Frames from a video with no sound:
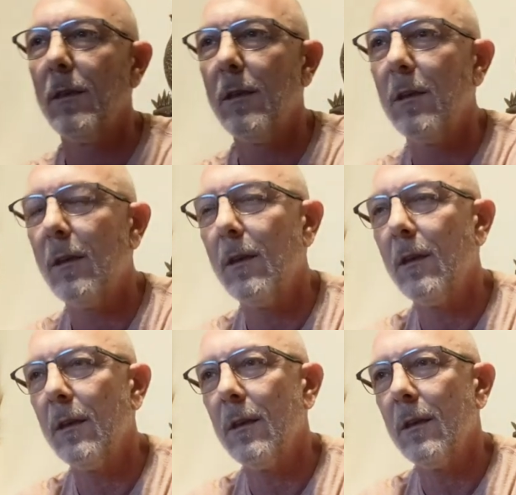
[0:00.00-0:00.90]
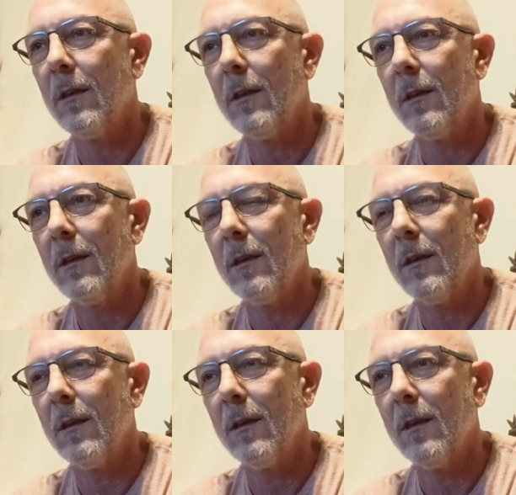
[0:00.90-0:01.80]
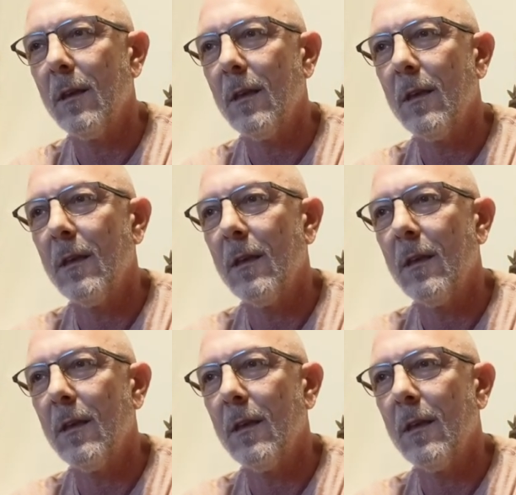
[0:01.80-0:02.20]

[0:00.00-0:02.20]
Nobody speaks.